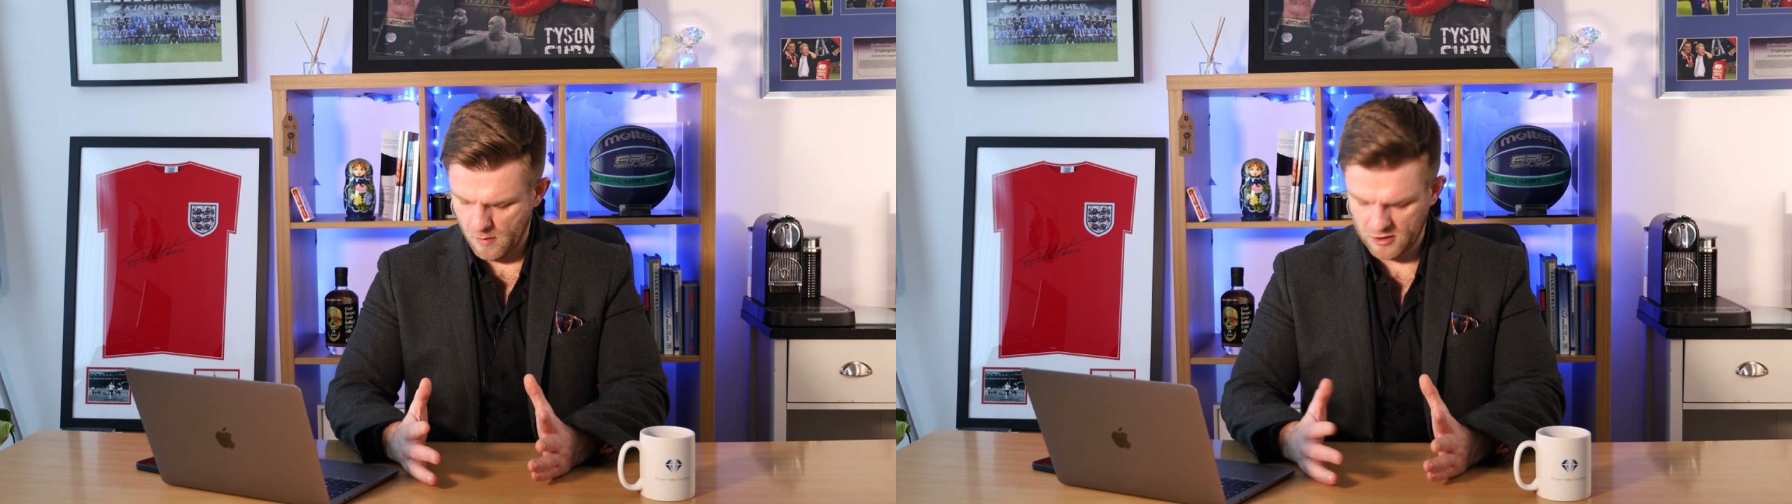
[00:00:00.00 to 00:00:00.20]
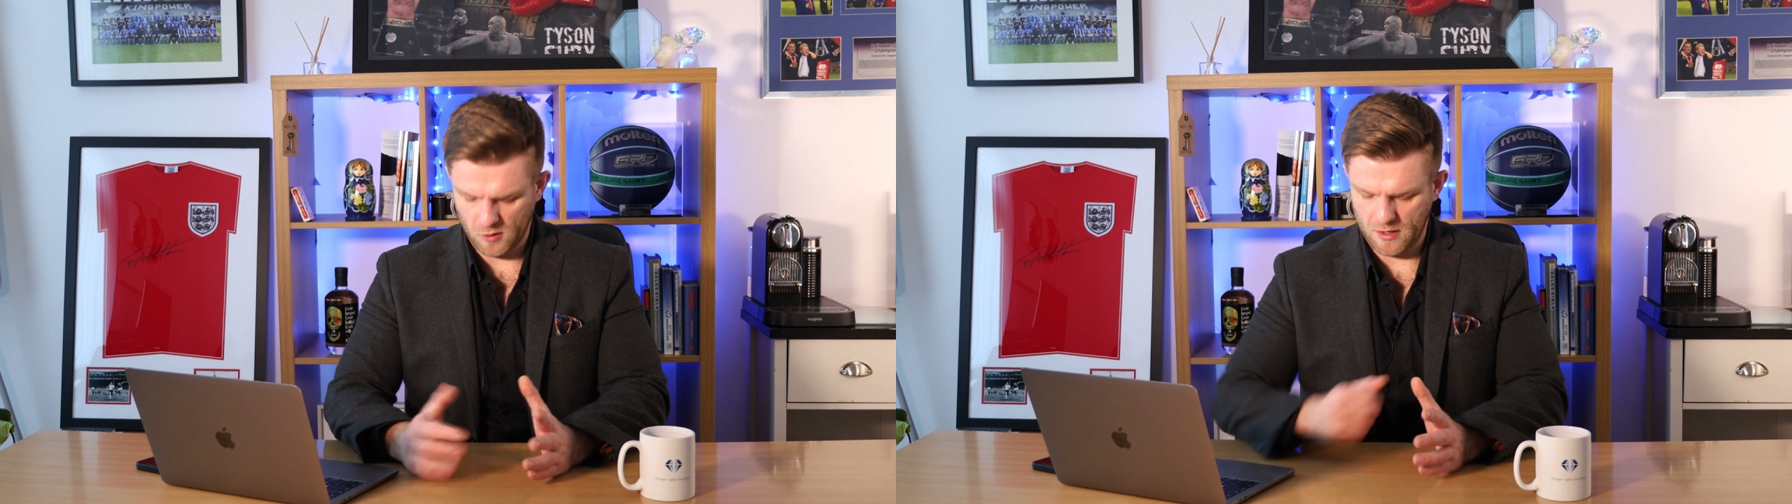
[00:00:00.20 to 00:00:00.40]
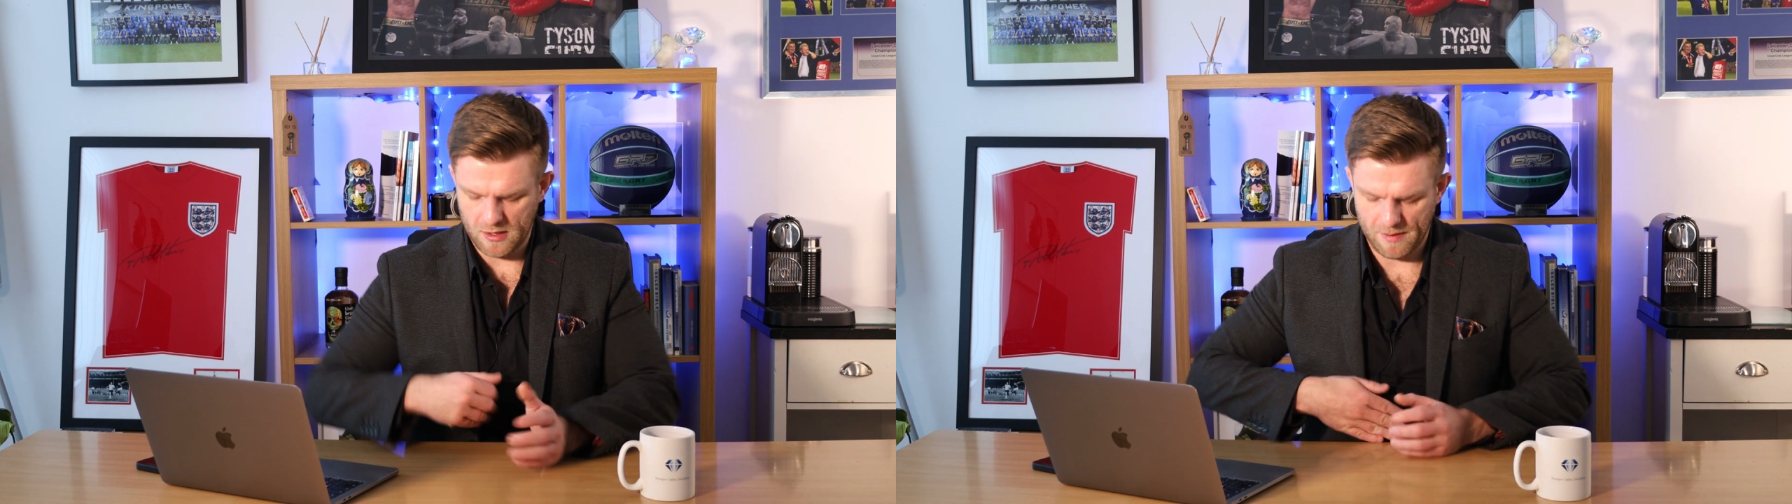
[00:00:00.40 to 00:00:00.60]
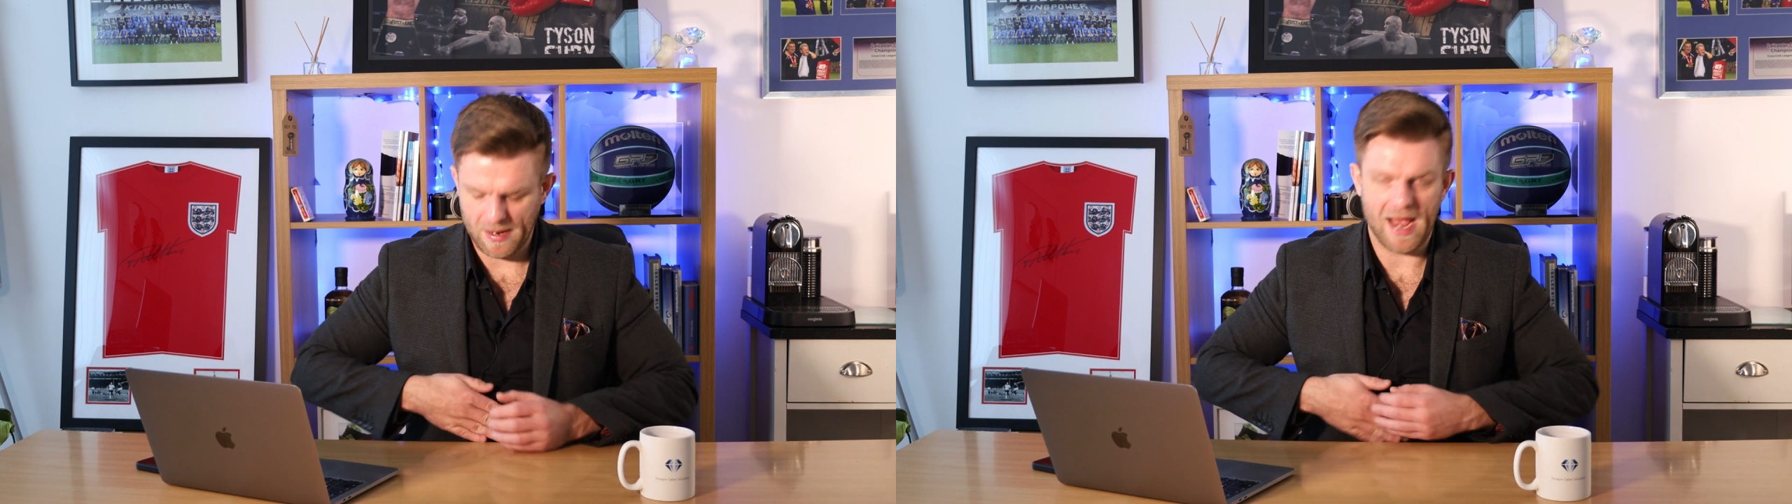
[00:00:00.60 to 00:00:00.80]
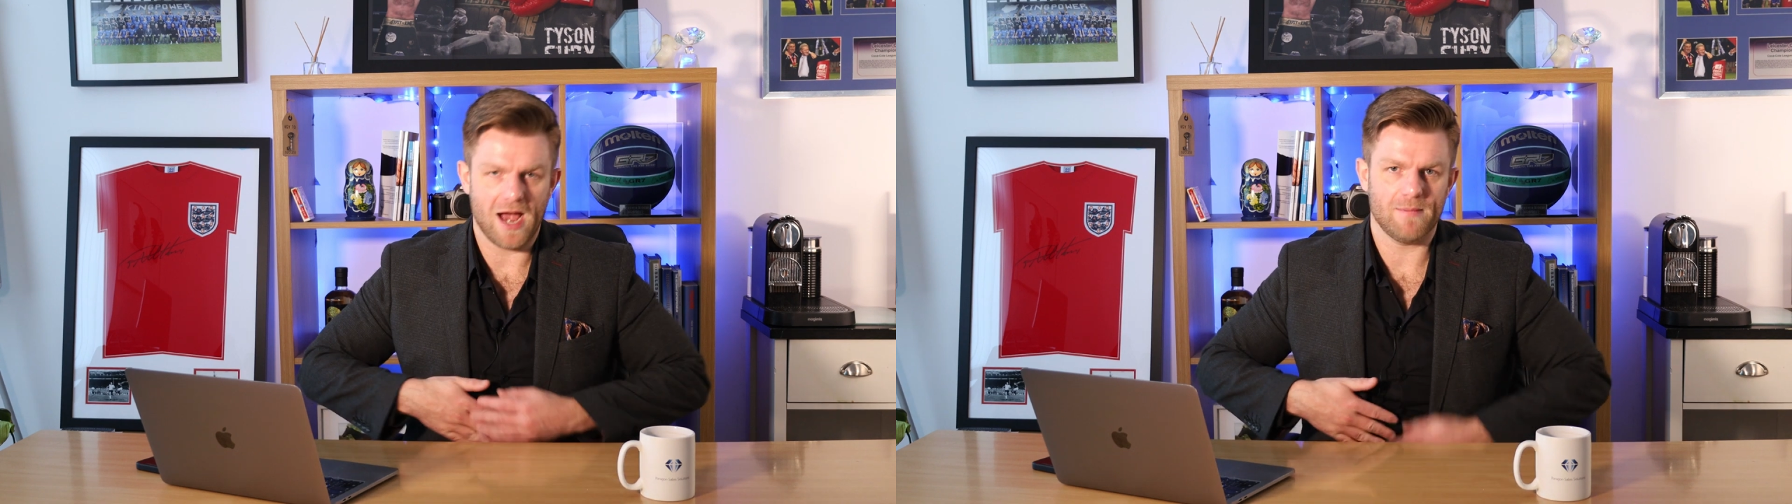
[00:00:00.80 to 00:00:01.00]
we're talking
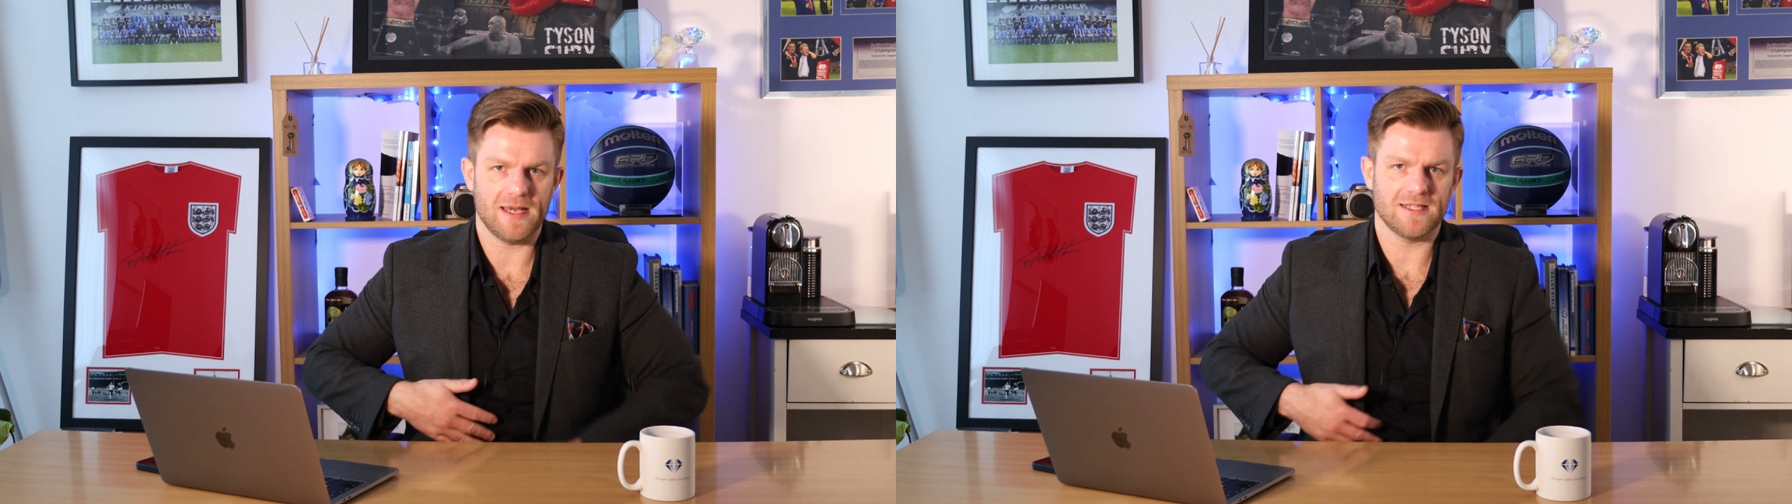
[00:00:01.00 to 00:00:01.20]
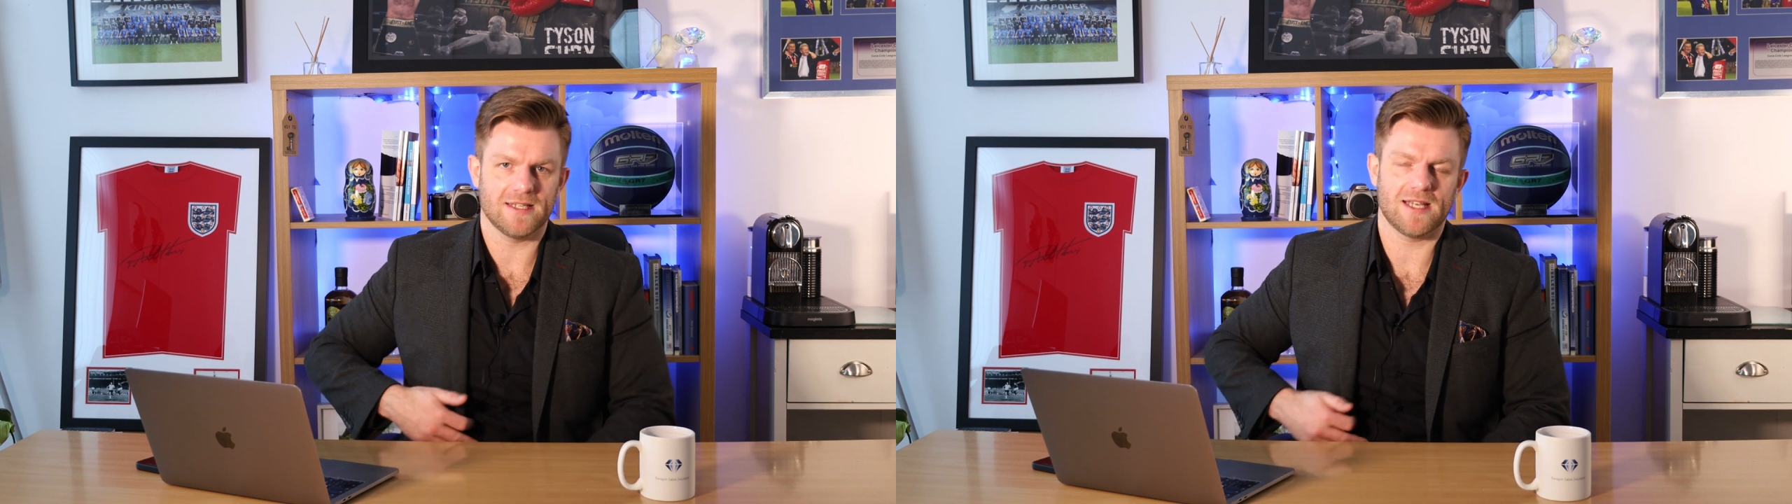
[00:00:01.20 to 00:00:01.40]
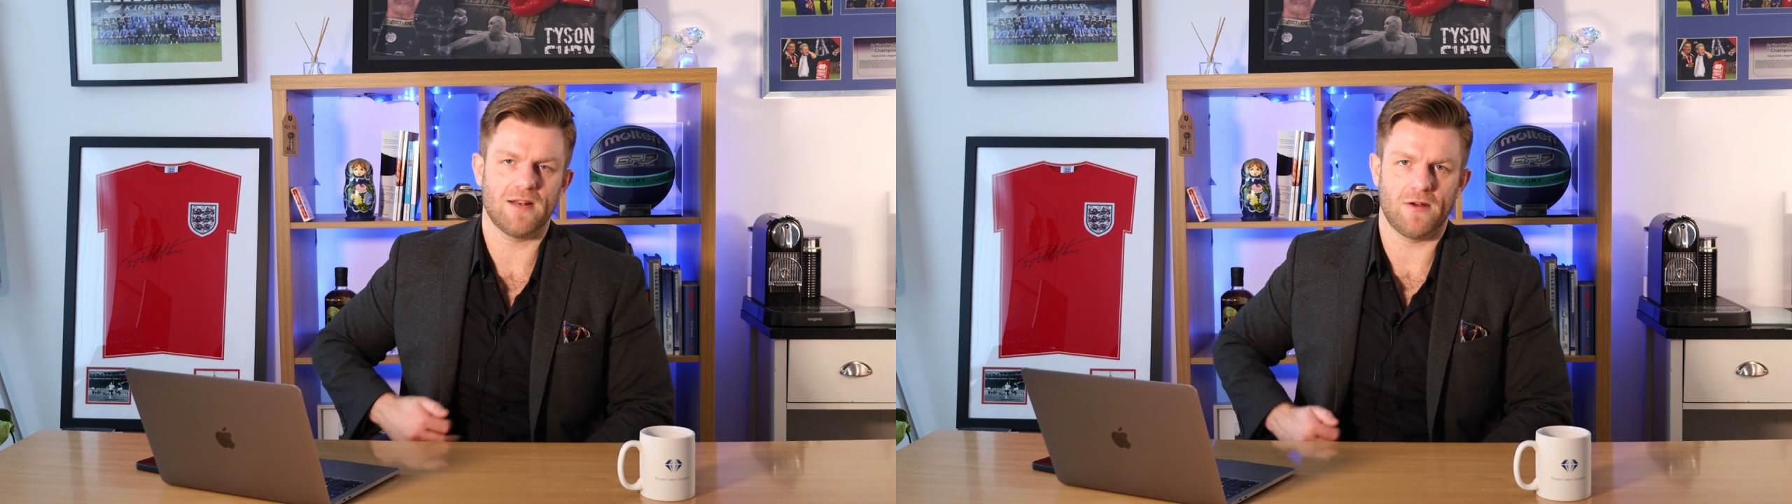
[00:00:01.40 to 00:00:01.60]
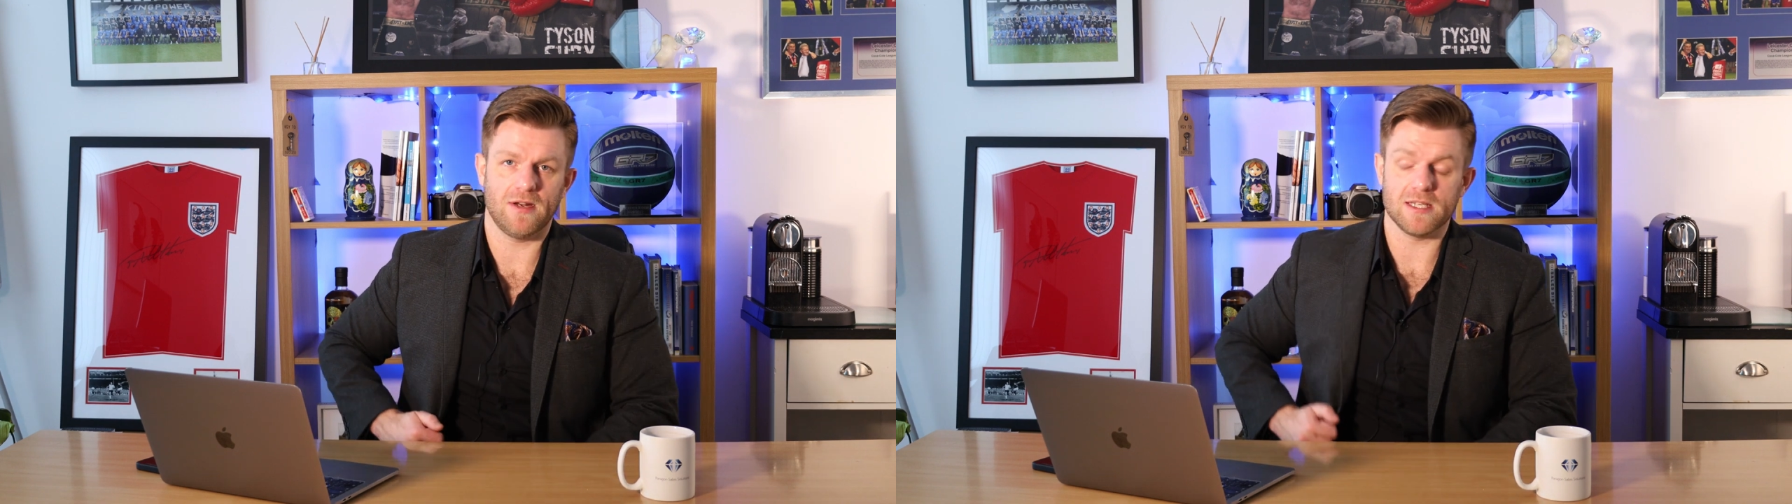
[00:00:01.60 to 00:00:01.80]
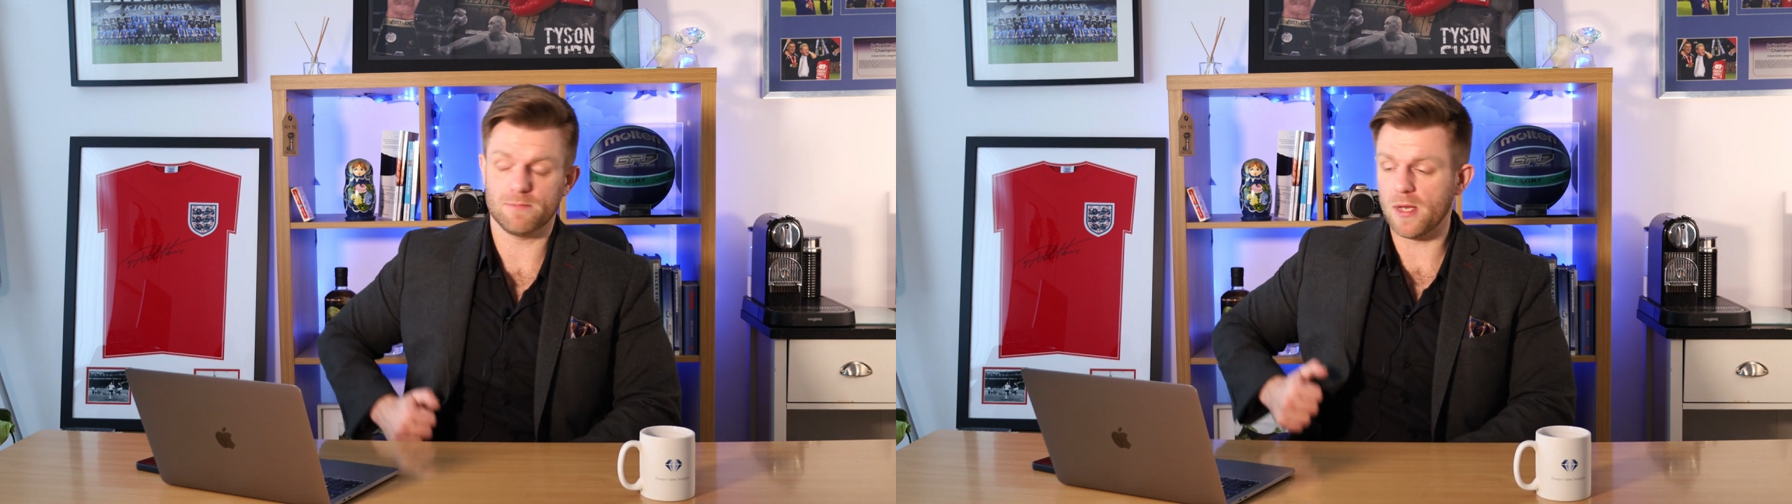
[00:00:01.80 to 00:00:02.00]
about how amazing the
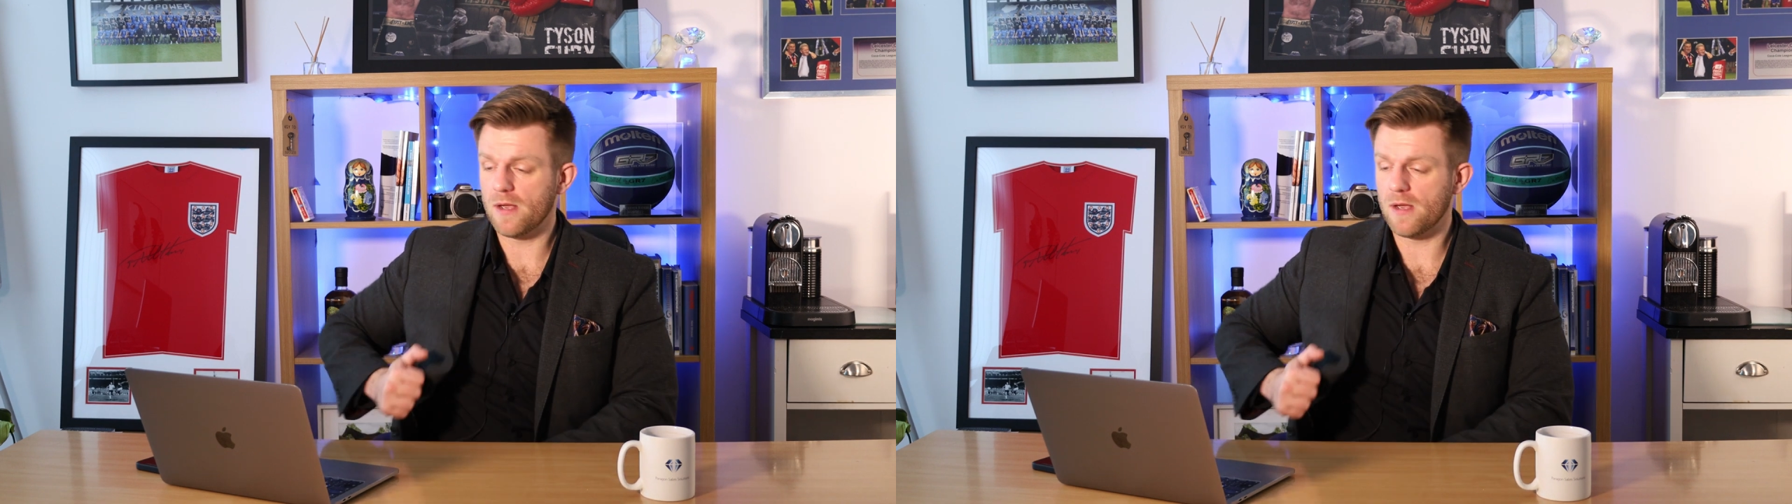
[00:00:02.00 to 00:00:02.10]
telephone is,